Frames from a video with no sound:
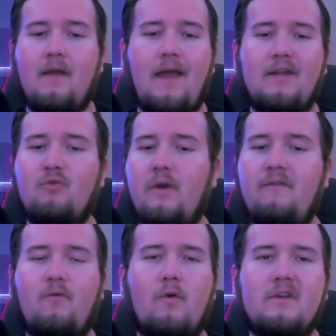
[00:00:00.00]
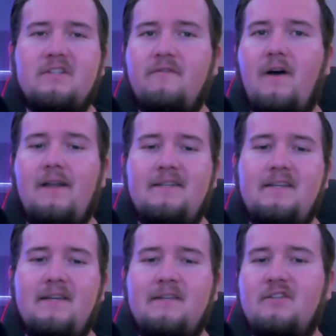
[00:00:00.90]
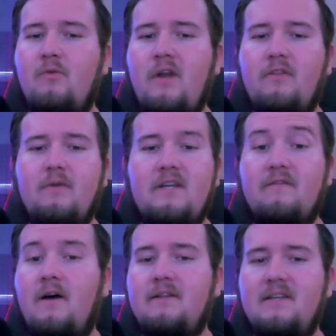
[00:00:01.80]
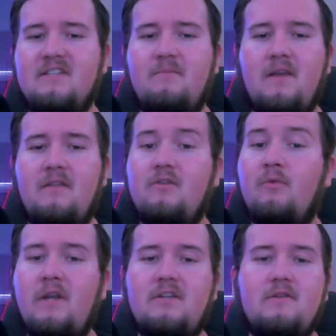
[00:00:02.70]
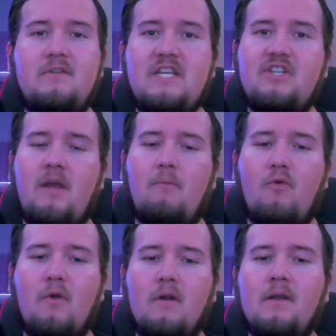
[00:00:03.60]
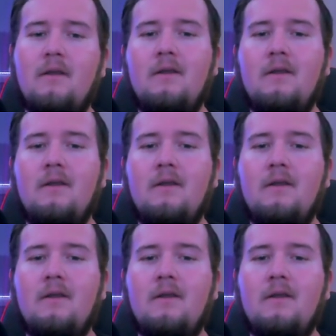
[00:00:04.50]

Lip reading: At 24, Stephon Diggs. 23, Devontae Smith. 22, DJ Moore.